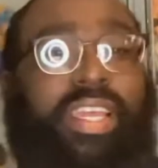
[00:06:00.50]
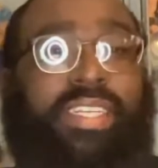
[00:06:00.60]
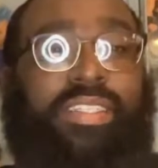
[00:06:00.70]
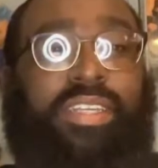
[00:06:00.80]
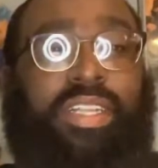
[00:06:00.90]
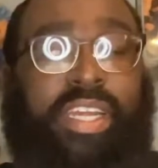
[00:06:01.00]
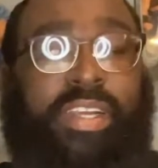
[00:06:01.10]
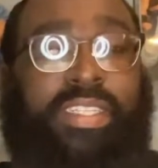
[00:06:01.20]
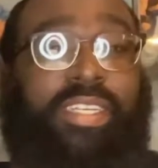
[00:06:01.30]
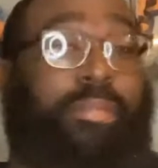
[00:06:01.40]
inch
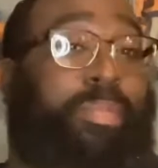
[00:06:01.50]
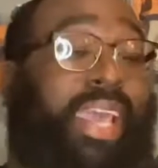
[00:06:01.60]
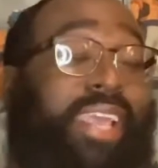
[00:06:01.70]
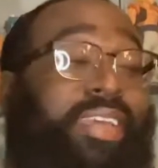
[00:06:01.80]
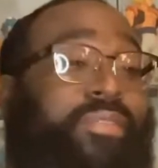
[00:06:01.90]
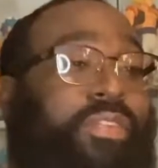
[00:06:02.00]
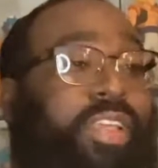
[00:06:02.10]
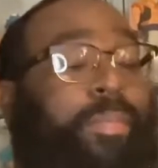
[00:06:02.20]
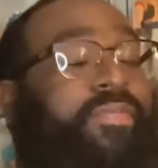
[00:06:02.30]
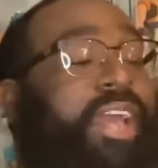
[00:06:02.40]
clearance in the back for
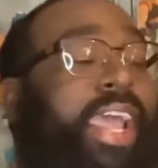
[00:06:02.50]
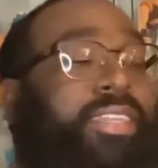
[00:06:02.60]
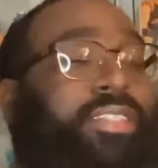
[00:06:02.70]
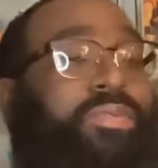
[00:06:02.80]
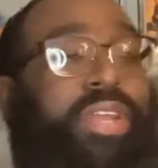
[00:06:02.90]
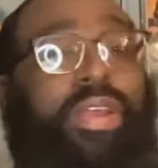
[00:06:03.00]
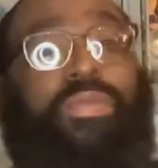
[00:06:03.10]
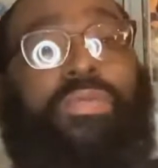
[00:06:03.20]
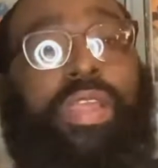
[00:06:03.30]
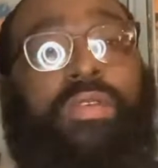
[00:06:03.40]
him if I had to
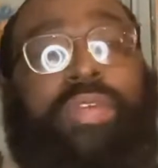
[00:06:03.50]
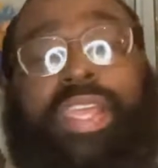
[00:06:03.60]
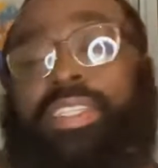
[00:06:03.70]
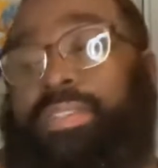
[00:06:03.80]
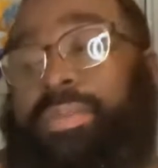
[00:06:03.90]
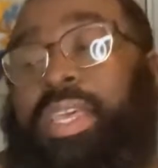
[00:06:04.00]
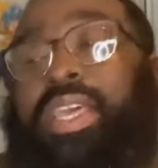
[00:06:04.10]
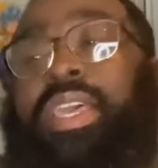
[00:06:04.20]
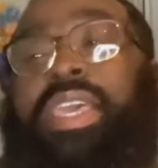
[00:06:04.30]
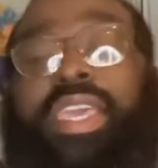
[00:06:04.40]
rearrange him.
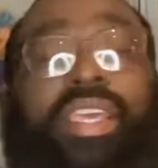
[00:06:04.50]
He